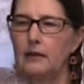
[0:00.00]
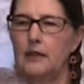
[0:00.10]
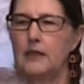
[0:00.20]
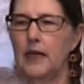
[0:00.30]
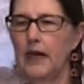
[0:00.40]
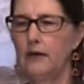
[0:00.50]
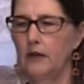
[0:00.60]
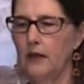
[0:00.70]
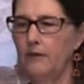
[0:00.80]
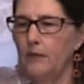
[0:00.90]
this out
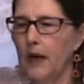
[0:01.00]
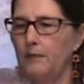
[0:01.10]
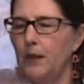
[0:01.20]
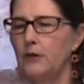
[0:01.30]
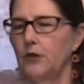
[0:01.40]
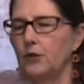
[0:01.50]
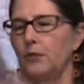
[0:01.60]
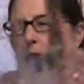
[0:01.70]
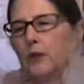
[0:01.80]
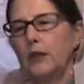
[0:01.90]
of my poster
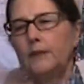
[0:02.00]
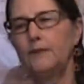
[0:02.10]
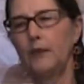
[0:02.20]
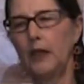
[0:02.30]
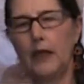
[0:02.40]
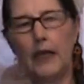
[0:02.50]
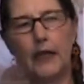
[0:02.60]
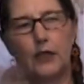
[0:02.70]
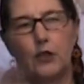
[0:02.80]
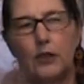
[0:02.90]
board, and
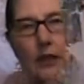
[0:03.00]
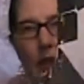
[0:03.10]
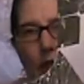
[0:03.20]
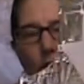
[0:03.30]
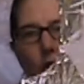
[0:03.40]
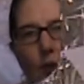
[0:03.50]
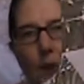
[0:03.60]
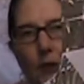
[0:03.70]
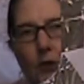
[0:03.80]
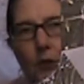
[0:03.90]
as you can see it's used
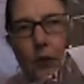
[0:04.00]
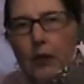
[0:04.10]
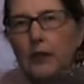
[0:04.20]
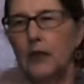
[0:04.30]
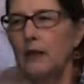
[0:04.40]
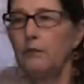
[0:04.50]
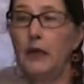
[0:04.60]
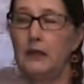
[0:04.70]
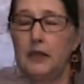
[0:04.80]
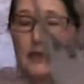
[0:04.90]
poster board, but
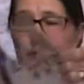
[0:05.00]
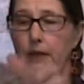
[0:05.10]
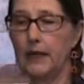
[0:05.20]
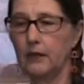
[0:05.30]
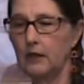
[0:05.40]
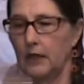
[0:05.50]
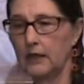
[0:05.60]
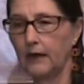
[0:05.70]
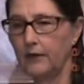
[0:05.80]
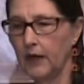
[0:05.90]
it doesn't matter because
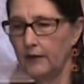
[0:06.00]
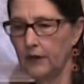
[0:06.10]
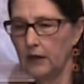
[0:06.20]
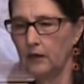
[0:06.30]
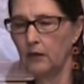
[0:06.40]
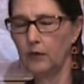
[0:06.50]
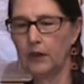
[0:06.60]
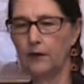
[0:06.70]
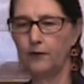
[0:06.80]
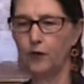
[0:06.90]
I've covered it with
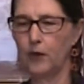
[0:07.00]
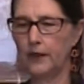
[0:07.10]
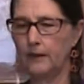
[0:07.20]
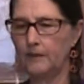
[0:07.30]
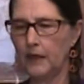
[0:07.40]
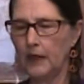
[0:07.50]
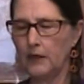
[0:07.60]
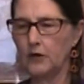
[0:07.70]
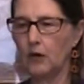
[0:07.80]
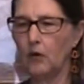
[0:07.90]
the foil.
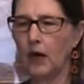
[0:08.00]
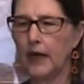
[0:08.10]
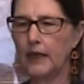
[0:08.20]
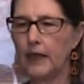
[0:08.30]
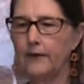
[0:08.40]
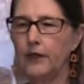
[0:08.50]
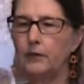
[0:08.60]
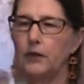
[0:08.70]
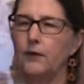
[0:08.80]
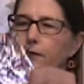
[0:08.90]
So I covered it
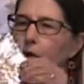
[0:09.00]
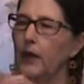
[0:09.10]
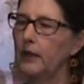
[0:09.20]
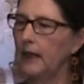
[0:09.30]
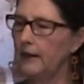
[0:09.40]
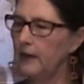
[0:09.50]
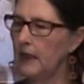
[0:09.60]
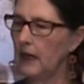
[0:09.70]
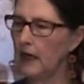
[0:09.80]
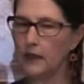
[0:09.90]
with the foil, and
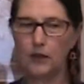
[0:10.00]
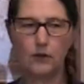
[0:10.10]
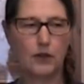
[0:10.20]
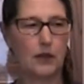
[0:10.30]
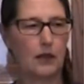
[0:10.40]
then I used